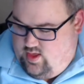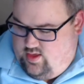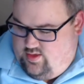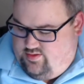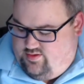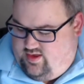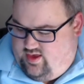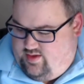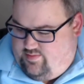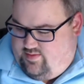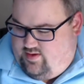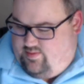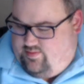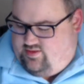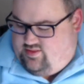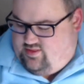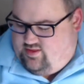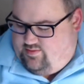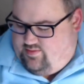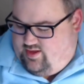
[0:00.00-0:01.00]
So yeah, maybe
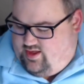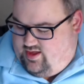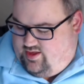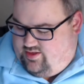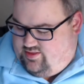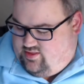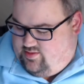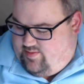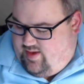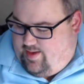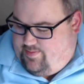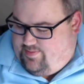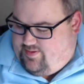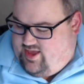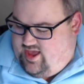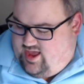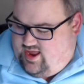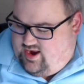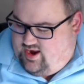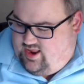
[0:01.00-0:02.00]
some uh, some hop
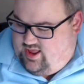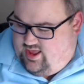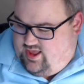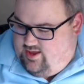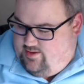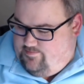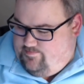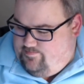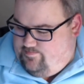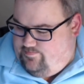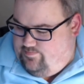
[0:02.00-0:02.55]
candy,